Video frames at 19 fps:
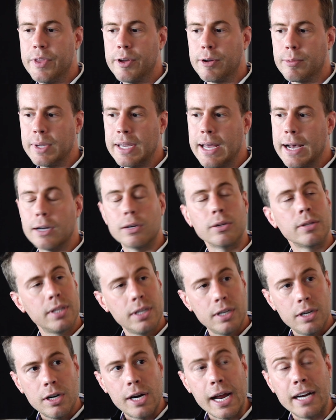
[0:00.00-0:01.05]
They'll be
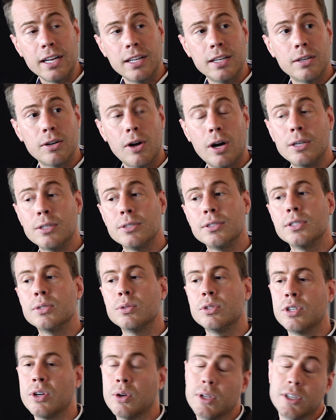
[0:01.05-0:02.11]
healthier, and it'll also
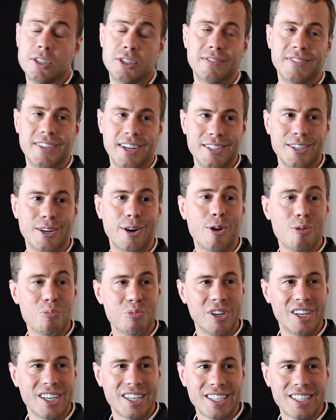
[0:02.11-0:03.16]
show that you've done your homework.